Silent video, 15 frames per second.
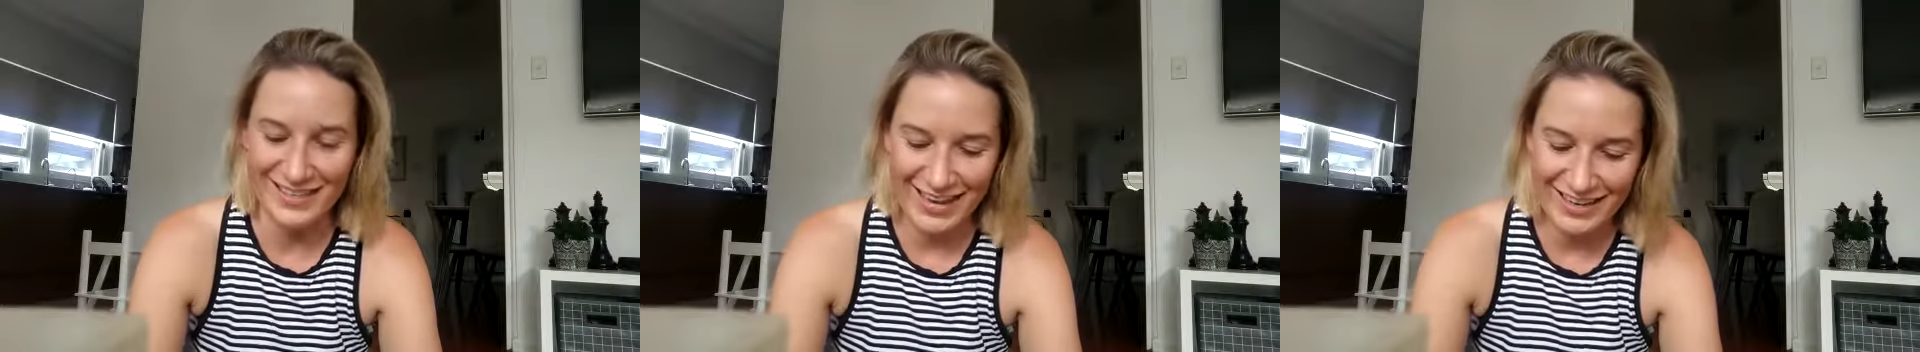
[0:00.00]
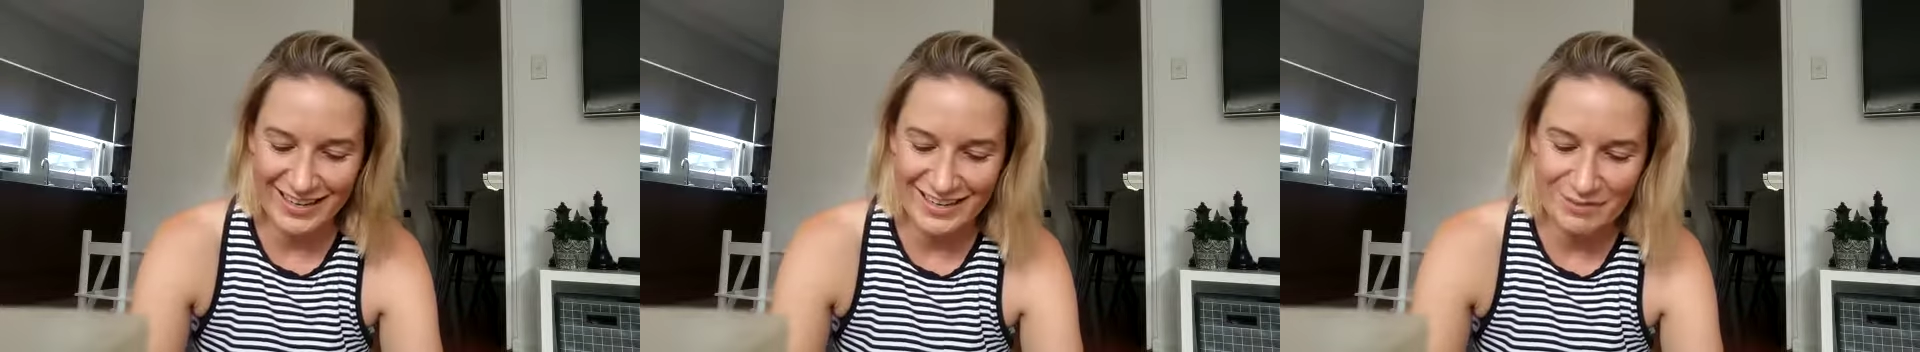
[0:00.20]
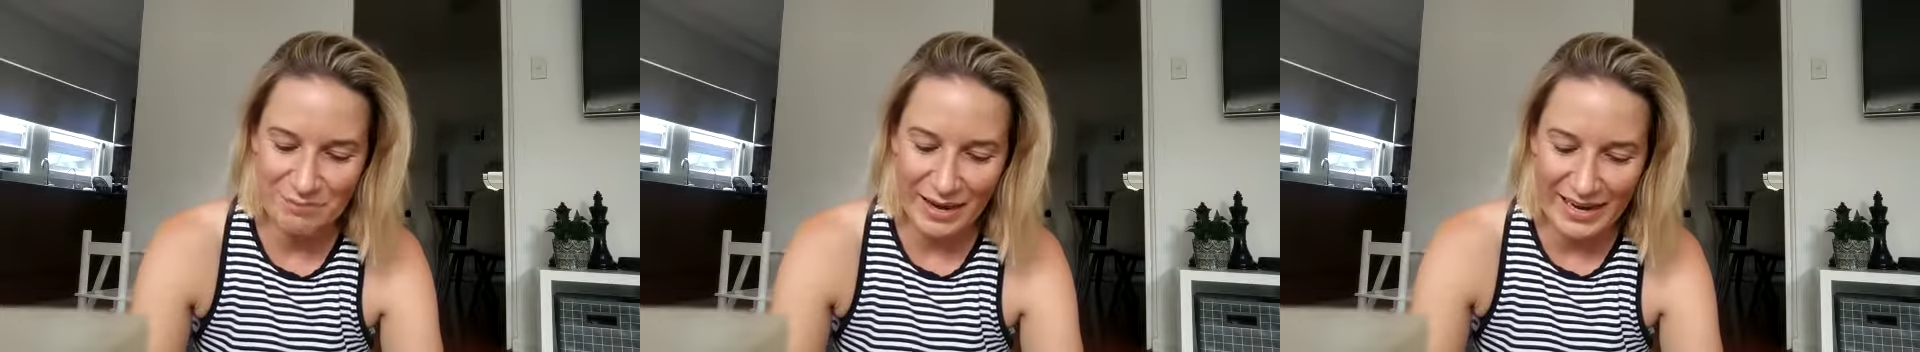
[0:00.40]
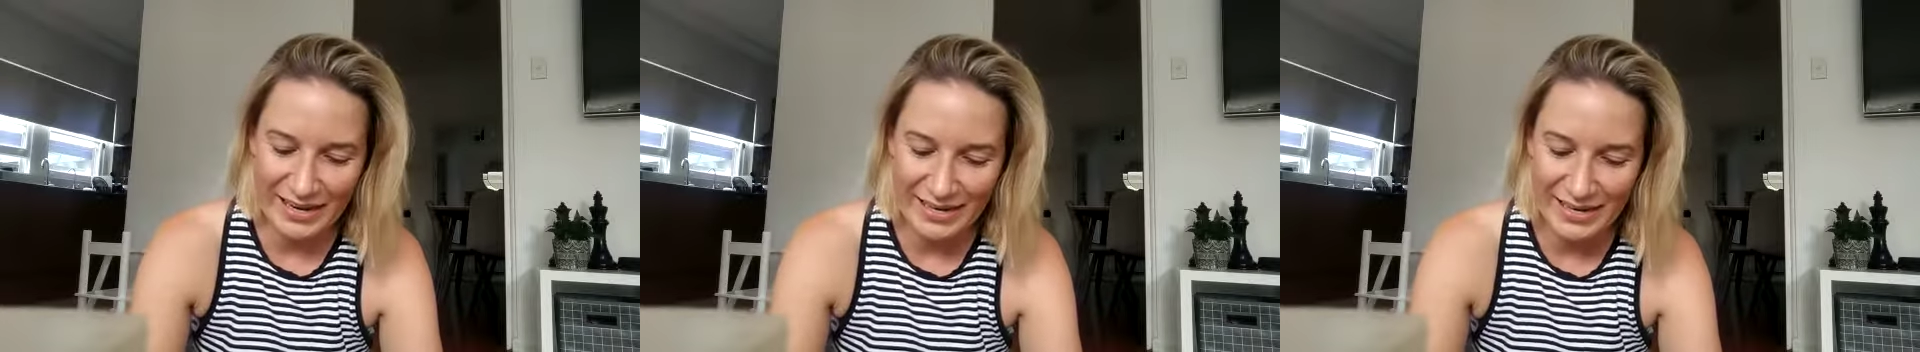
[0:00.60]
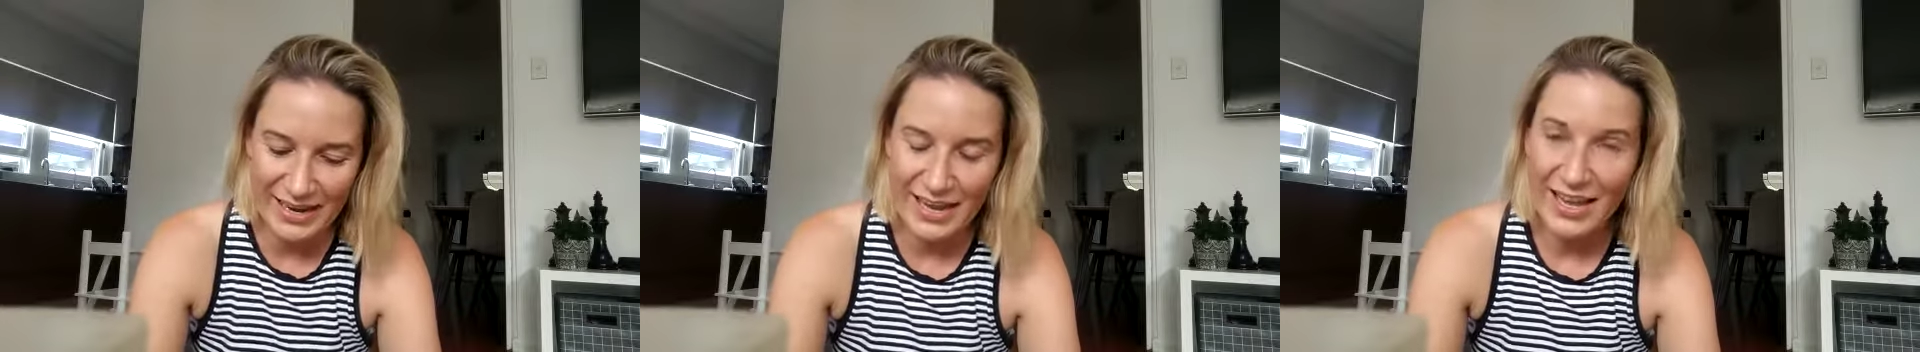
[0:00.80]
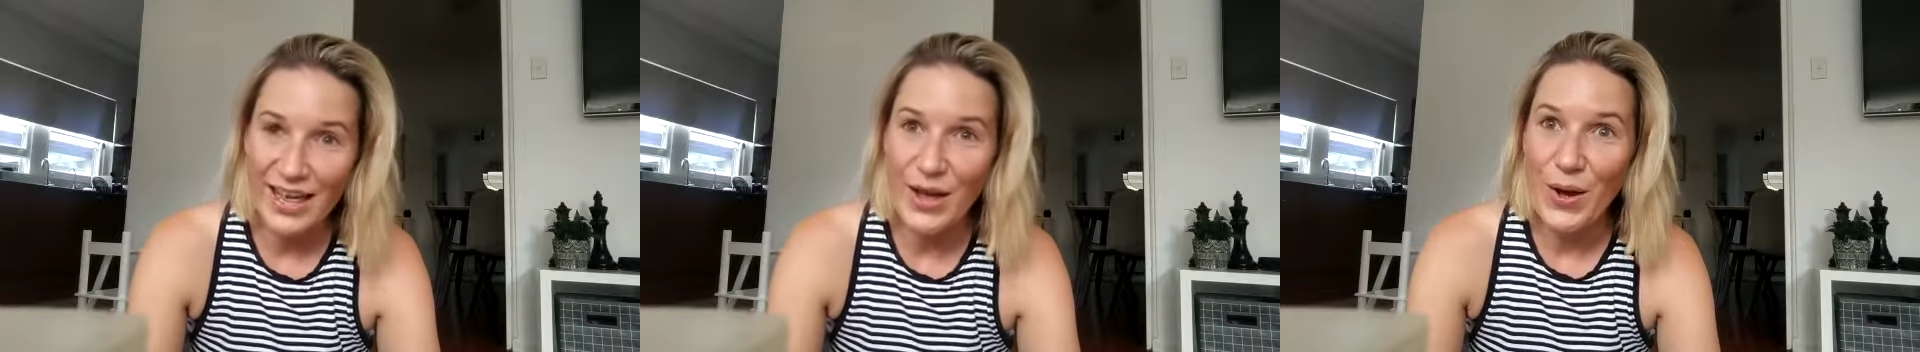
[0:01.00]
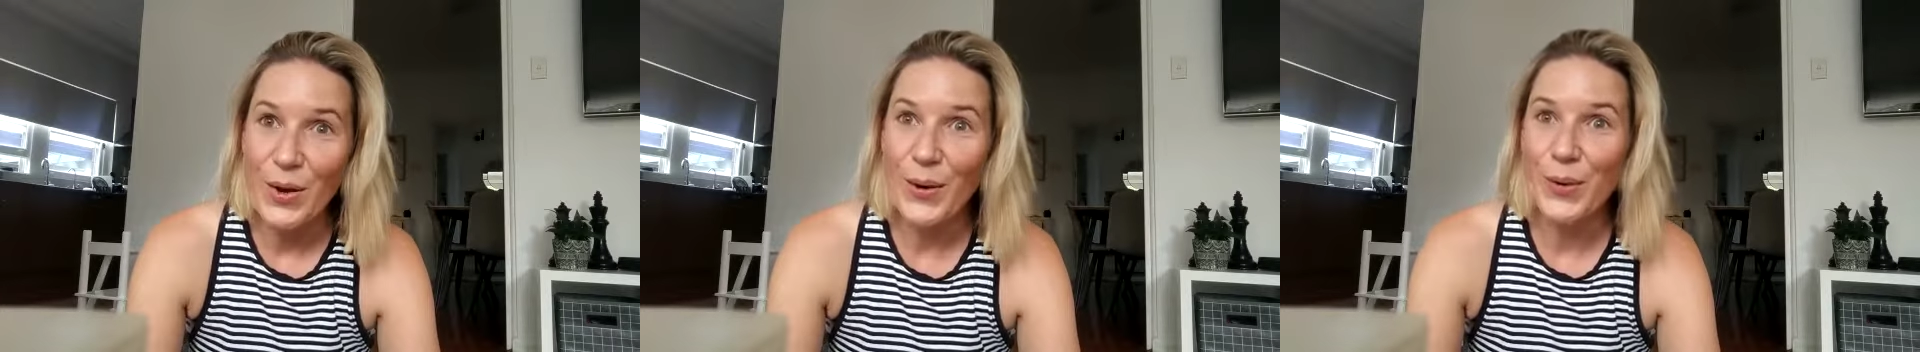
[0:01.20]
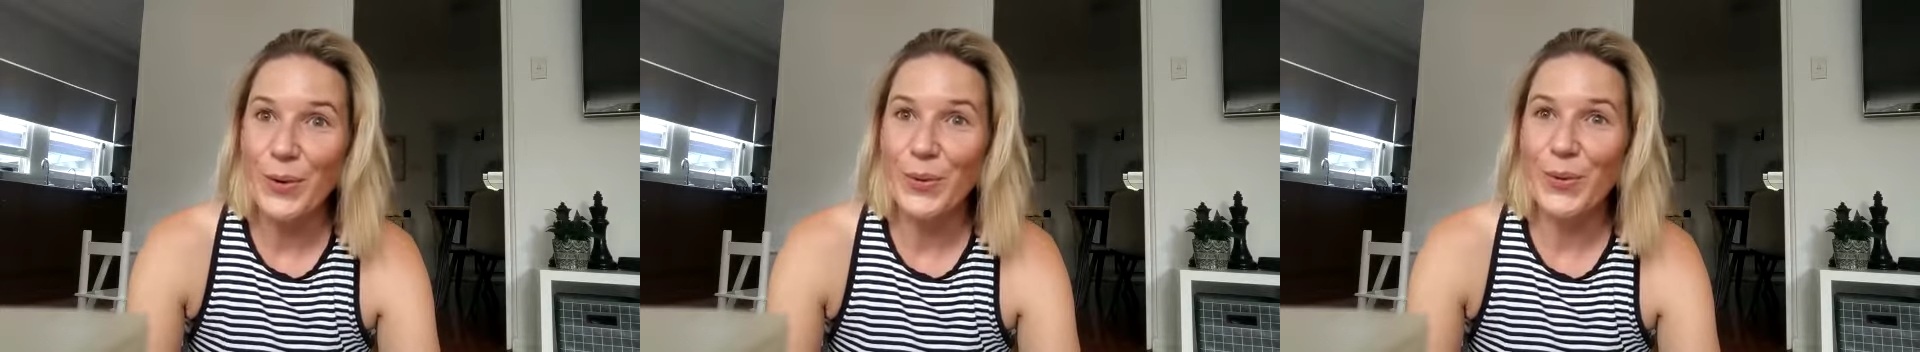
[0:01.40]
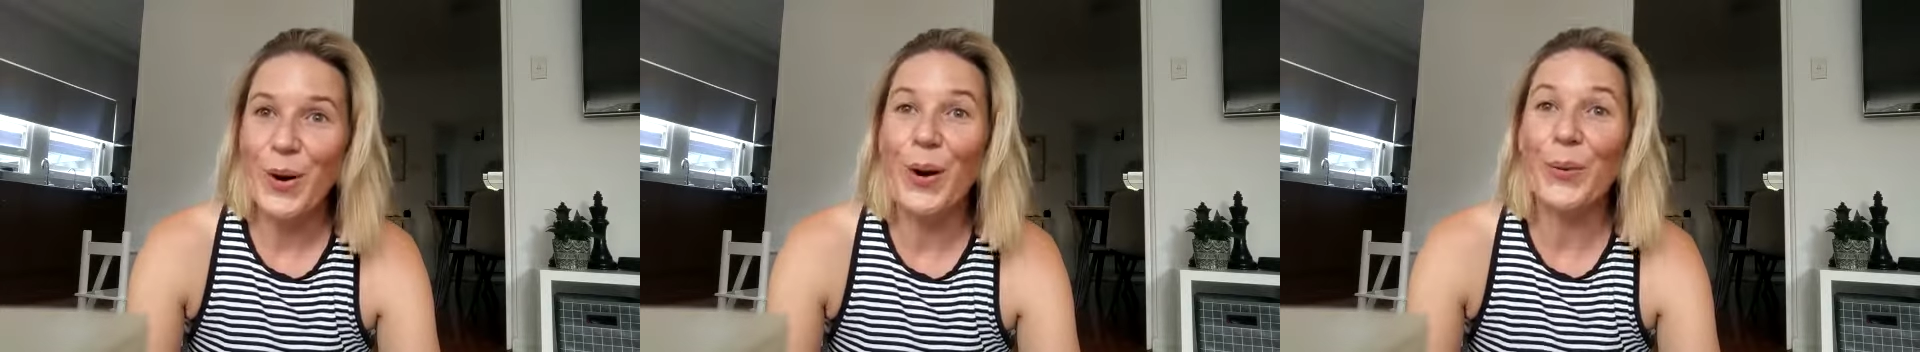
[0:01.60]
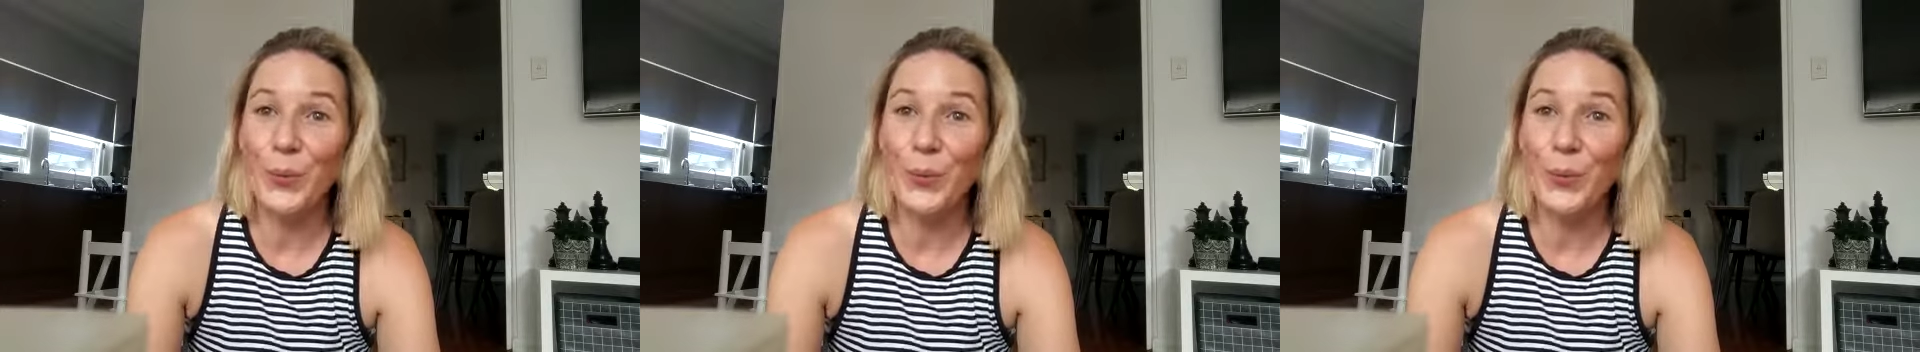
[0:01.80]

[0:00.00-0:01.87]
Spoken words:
Like it's been a